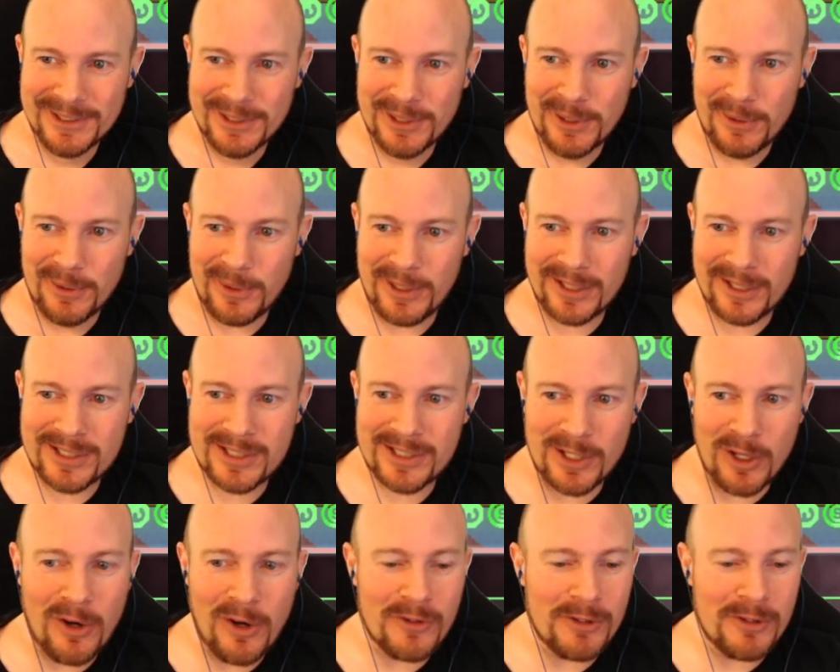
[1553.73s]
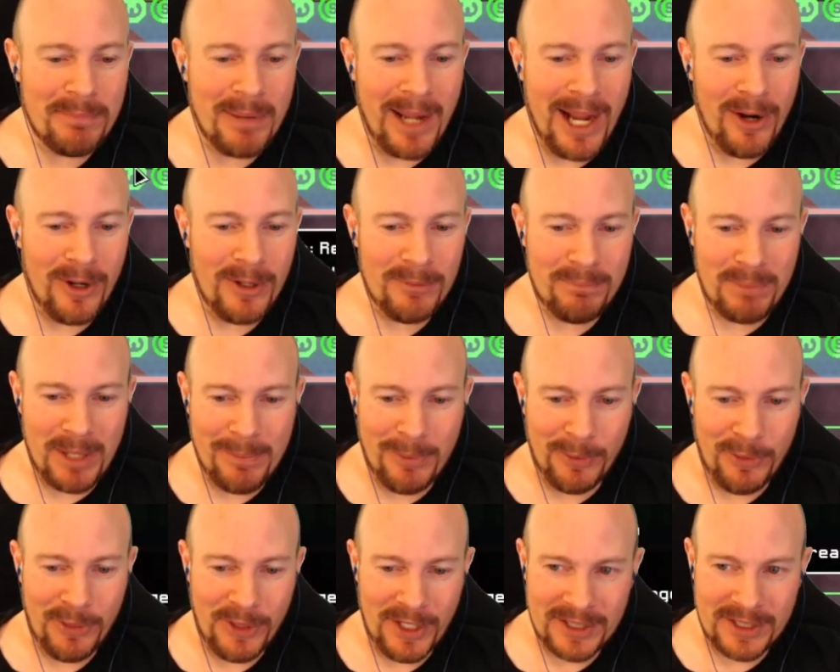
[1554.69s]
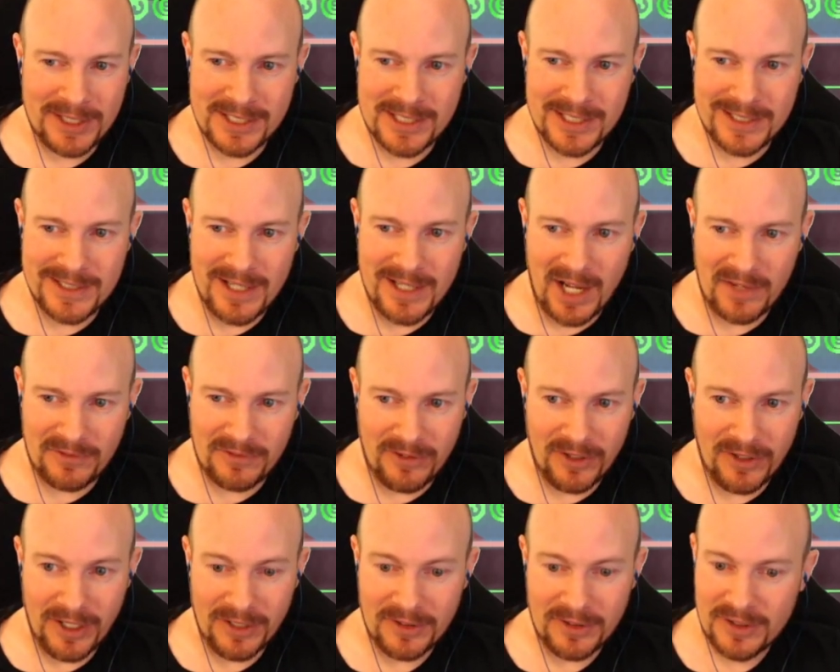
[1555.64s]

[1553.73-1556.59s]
we are so overpowered, people think this is not fun.